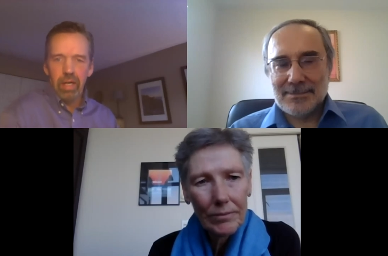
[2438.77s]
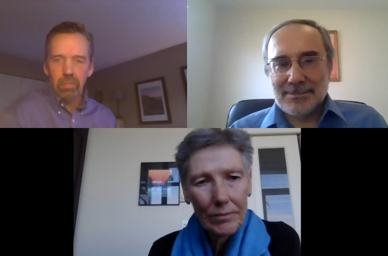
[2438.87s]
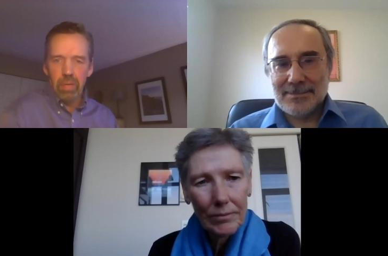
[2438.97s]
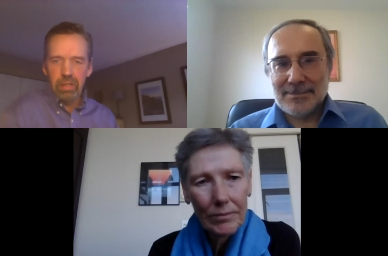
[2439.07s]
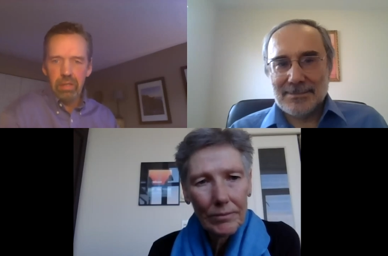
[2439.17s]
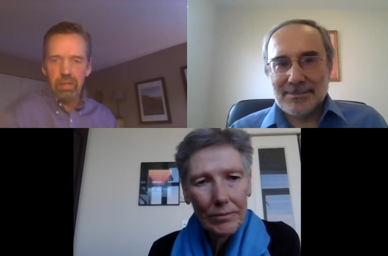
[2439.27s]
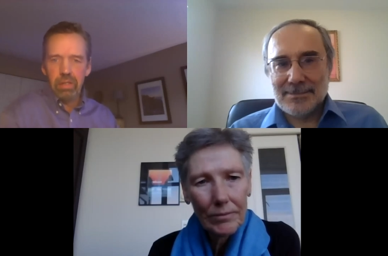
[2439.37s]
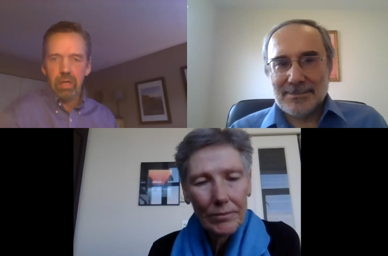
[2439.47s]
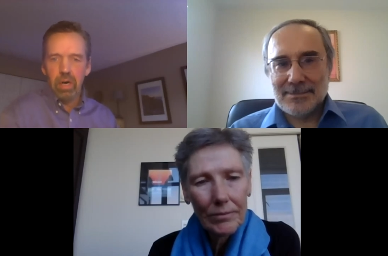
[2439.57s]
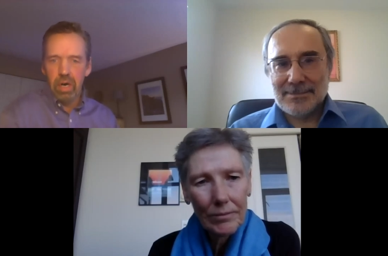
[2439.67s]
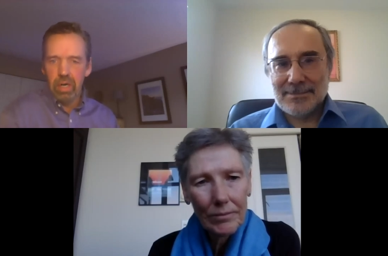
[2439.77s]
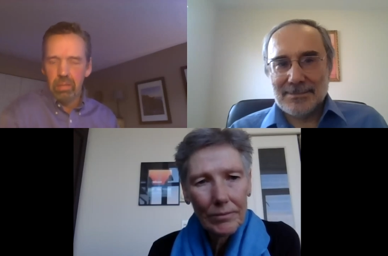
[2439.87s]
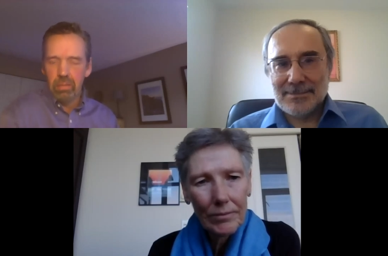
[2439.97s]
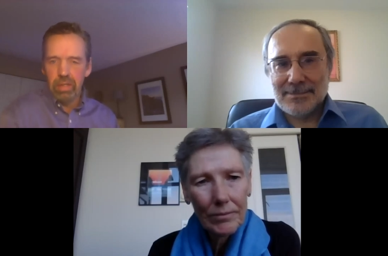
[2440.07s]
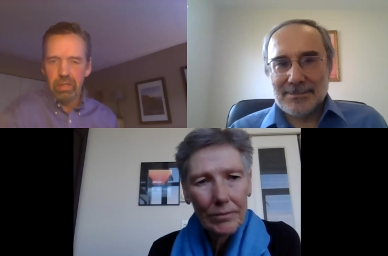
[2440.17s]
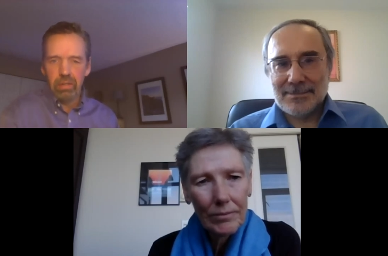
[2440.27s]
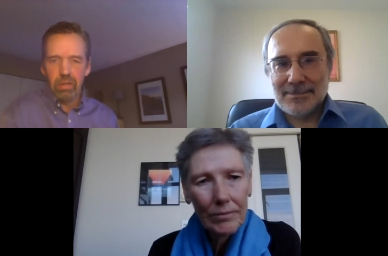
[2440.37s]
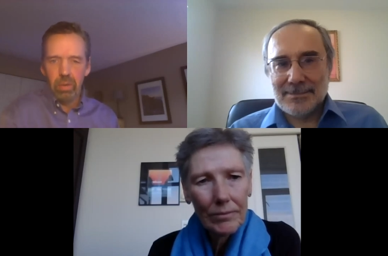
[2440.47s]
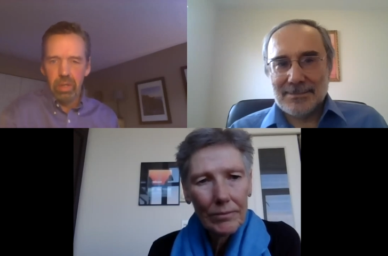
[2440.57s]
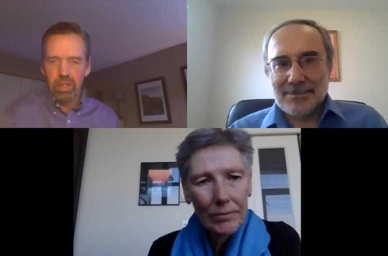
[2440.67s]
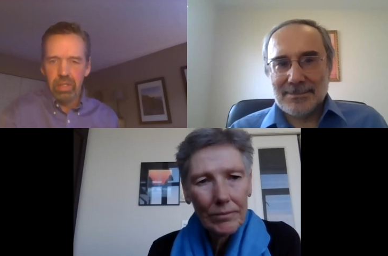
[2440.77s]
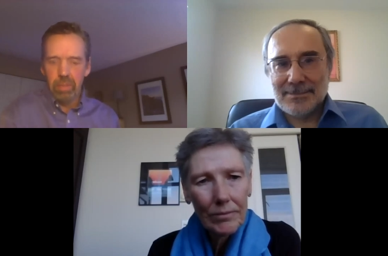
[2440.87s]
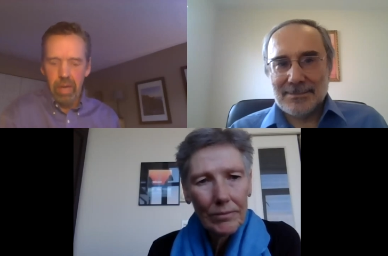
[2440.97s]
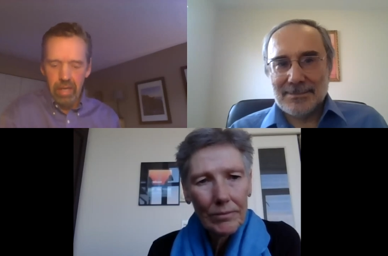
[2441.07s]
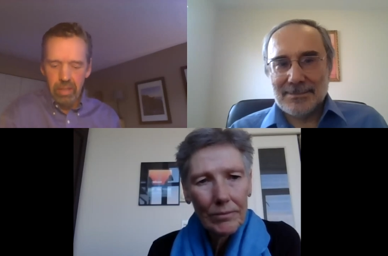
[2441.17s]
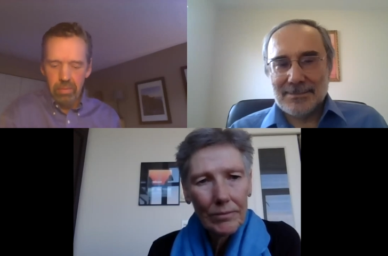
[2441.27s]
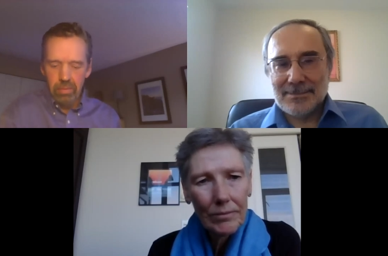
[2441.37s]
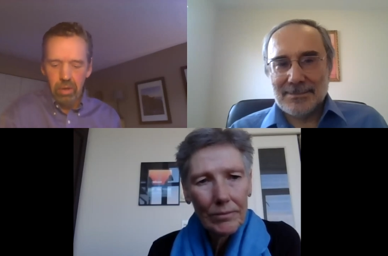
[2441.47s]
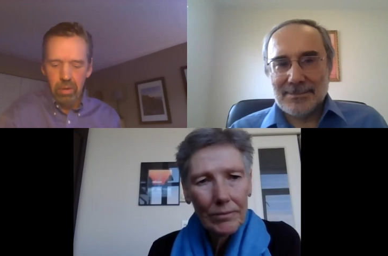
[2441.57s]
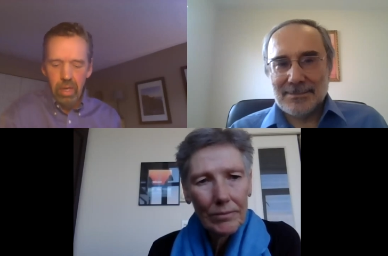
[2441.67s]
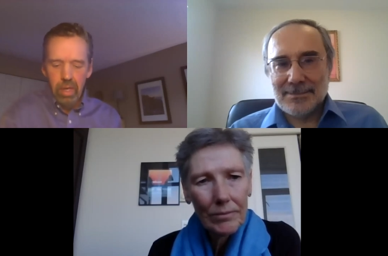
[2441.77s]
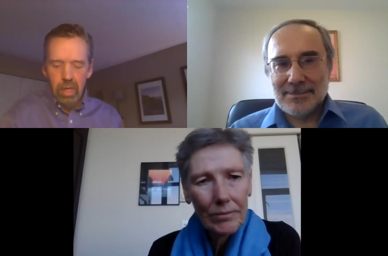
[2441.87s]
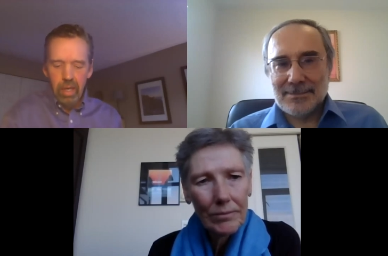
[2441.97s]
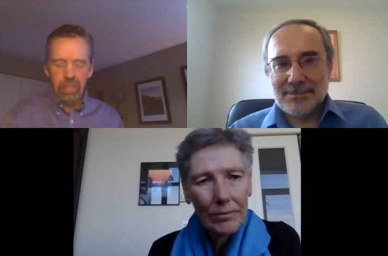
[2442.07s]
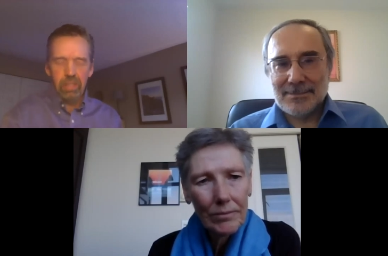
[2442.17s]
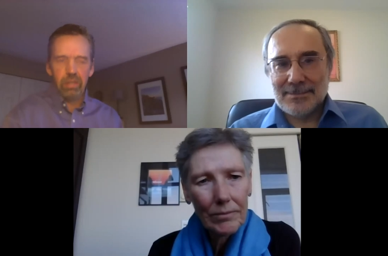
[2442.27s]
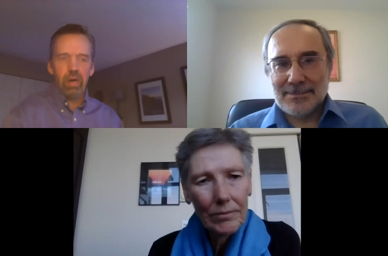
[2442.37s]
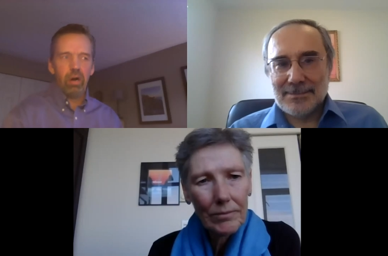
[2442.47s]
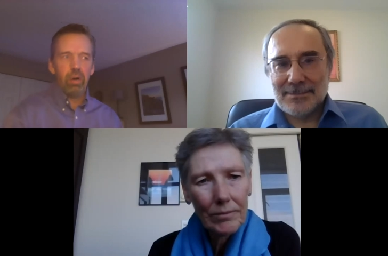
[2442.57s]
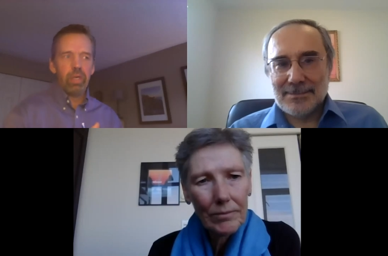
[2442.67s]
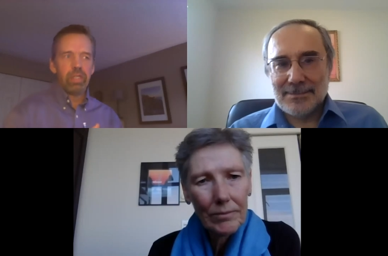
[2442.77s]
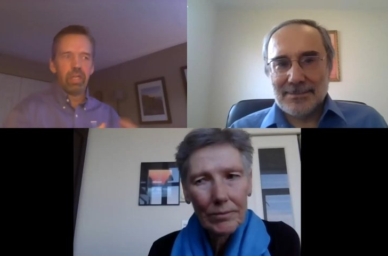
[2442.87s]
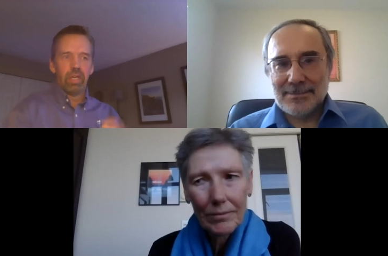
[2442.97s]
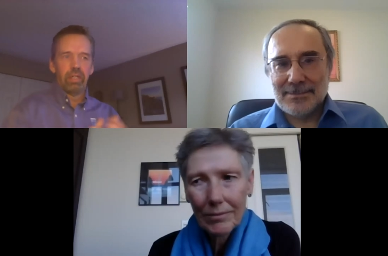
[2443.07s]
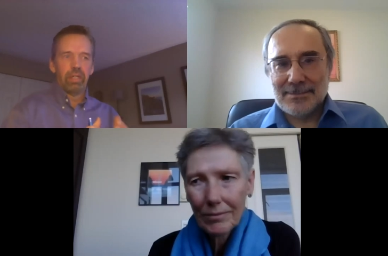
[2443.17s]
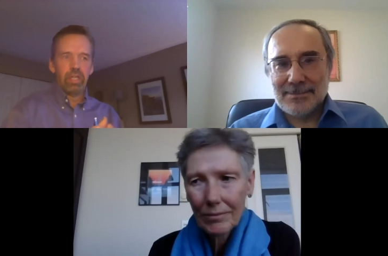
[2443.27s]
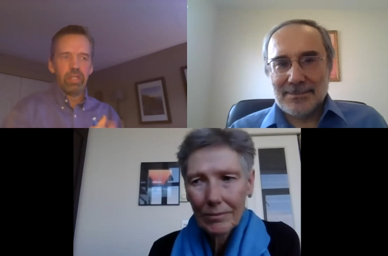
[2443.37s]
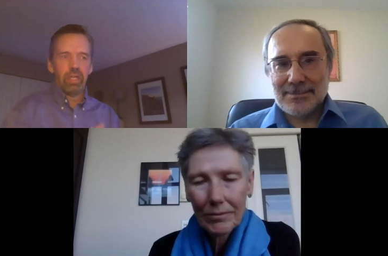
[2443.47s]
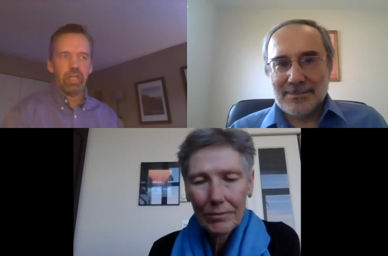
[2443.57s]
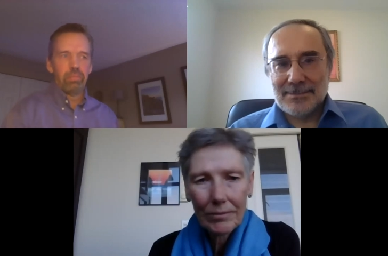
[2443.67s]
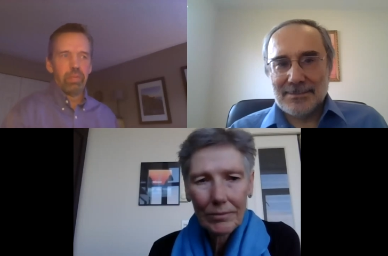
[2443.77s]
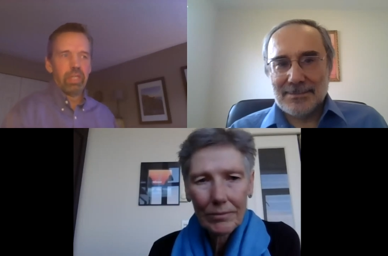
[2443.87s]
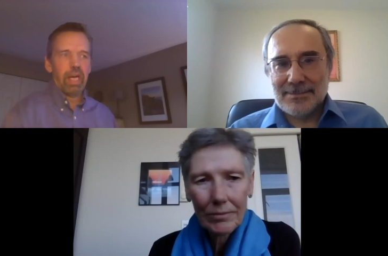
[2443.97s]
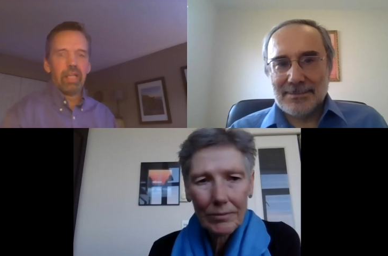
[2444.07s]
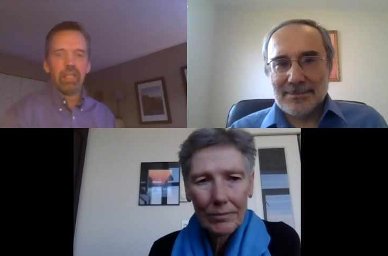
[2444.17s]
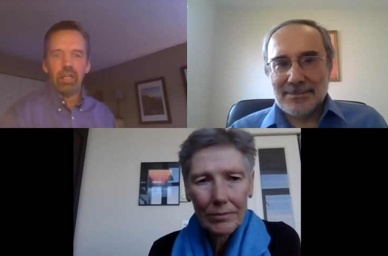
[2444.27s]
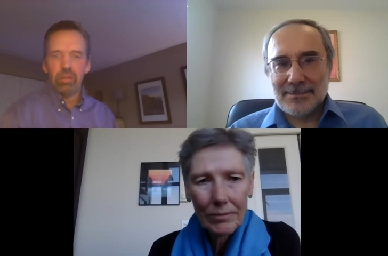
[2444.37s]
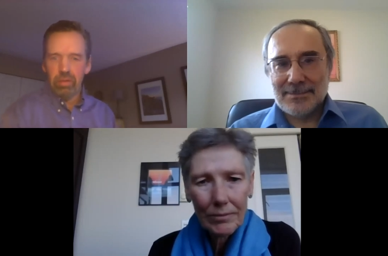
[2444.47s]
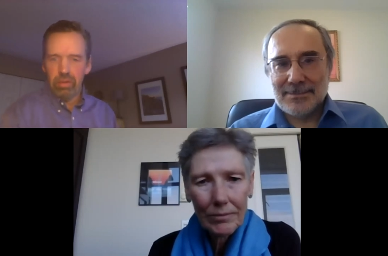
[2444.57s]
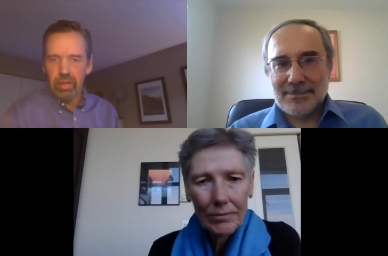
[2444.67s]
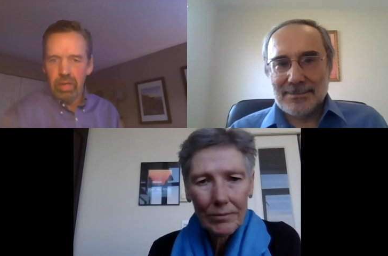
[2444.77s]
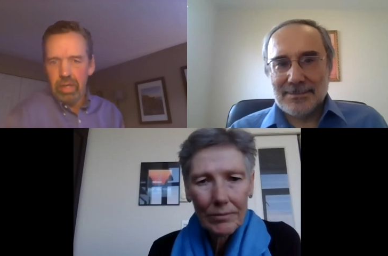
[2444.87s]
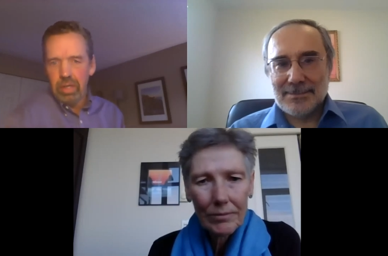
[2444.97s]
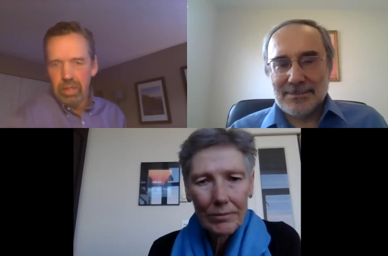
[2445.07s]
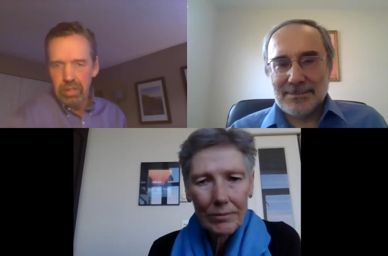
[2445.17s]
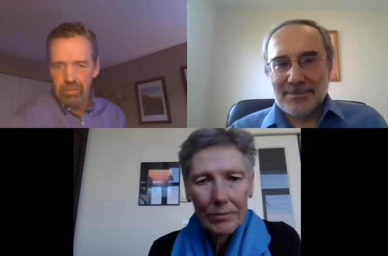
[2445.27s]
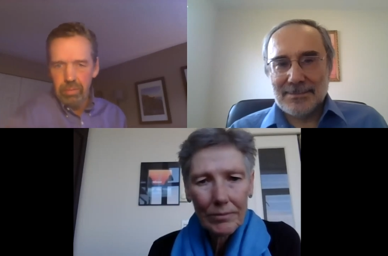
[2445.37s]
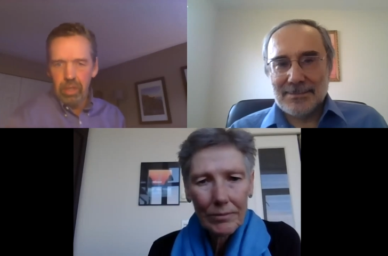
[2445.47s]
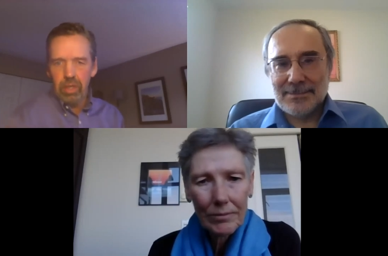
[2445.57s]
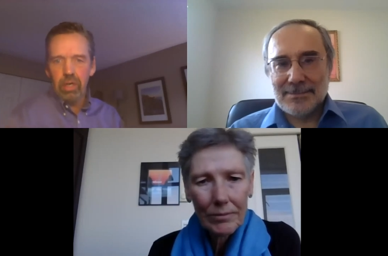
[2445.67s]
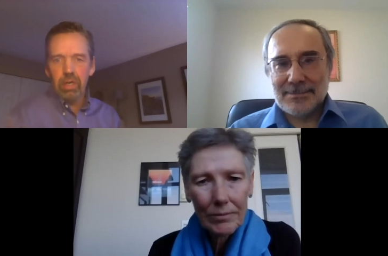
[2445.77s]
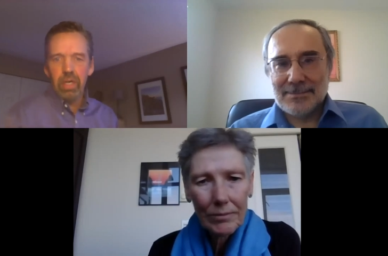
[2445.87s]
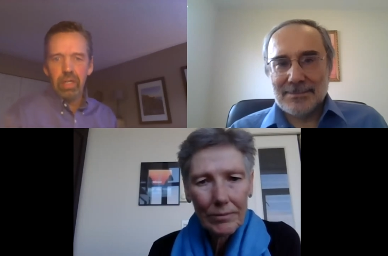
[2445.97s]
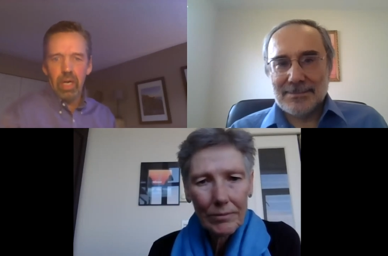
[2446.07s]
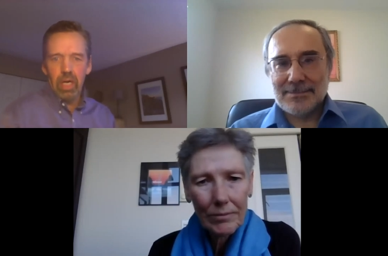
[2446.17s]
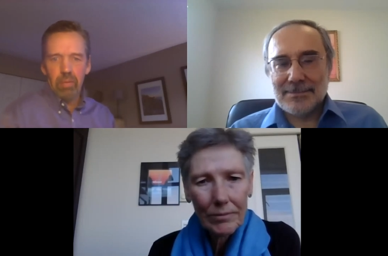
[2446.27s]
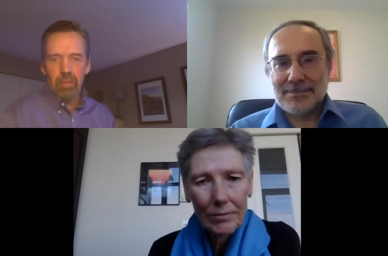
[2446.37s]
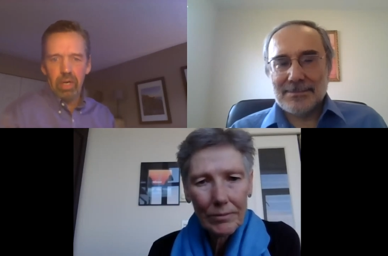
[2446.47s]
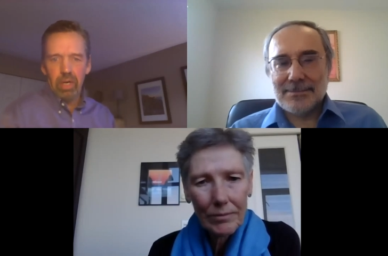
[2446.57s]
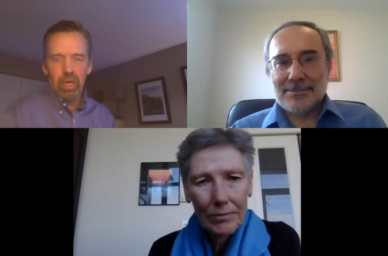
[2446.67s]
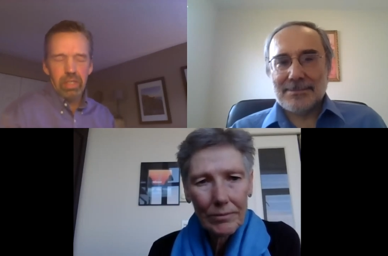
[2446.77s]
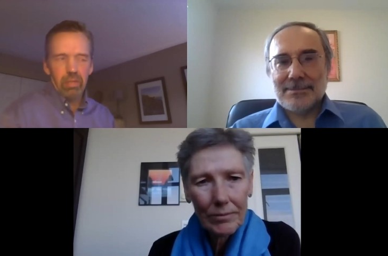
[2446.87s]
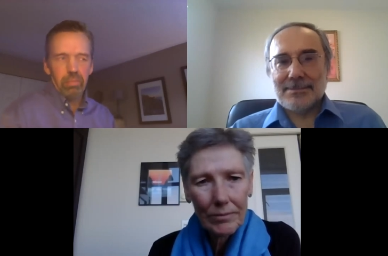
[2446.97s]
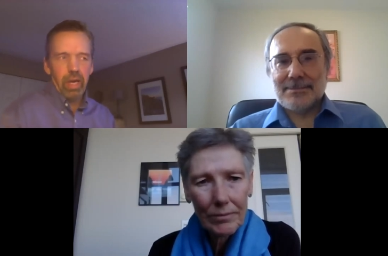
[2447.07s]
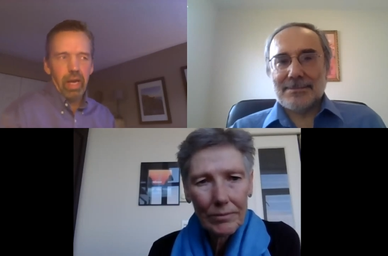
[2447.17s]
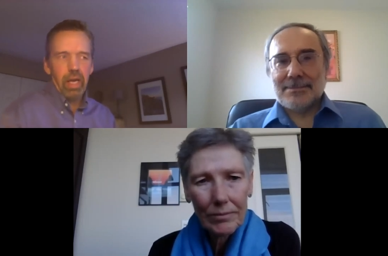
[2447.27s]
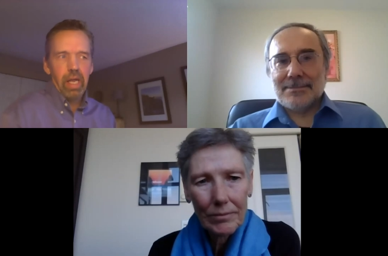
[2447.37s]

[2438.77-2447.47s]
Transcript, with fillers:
Speaker 1: The muscles guard, the muscles go into spasm. So it's not always the collision, it's protecting to the collision from occurring that can be causing the pain.